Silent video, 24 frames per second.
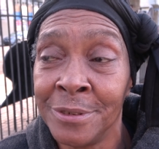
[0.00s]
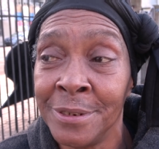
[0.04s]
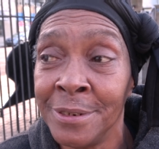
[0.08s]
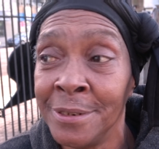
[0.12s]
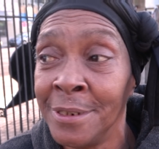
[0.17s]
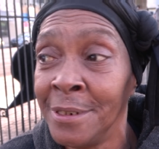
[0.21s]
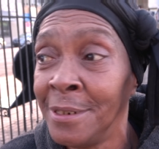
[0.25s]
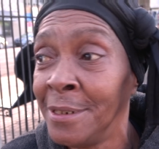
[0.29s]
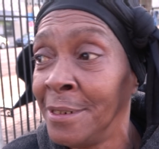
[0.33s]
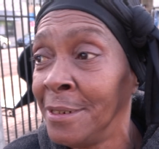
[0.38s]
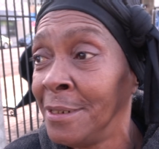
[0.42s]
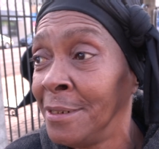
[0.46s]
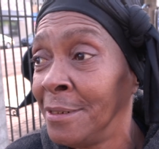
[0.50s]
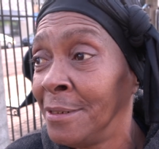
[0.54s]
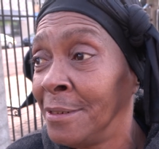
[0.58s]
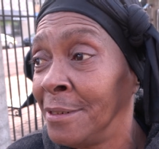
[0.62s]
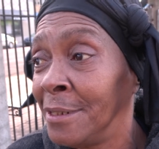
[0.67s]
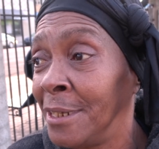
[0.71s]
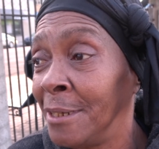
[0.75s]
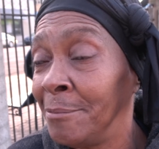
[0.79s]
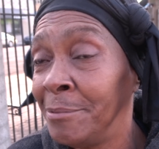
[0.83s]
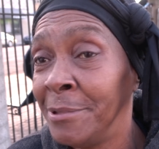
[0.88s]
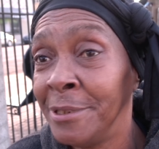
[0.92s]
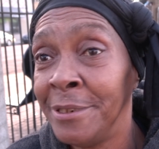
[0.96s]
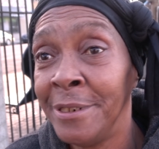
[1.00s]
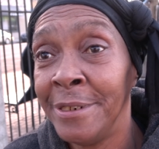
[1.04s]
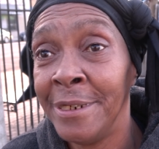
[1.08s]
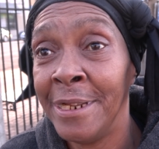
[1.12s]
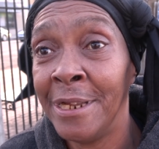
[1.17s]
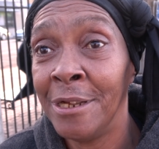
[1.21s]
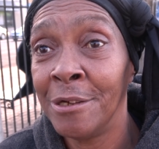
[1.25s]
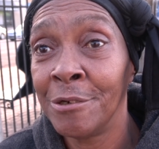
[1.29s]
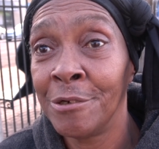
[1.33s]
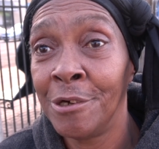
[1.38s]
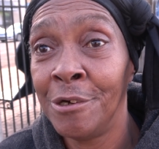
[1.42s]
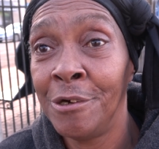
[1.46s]
And I've been an
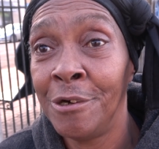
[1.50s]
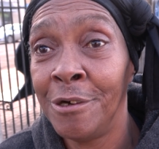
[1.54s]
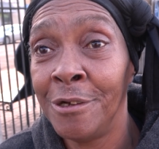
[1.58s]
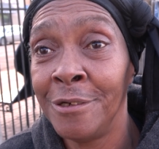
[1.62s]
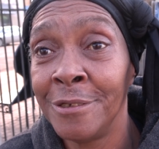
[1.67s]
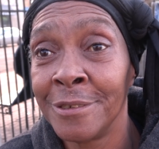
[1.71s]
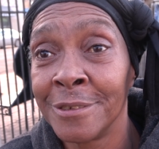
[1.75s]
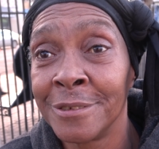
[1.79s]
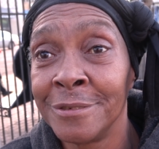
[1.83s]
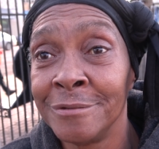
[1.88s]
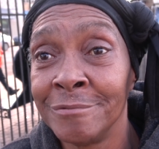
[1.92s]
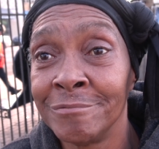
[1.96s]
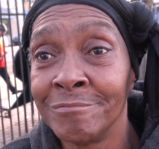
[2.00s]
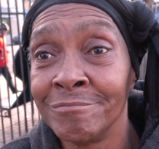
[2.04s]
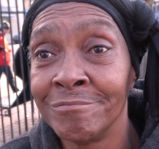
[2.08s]
alcoholic.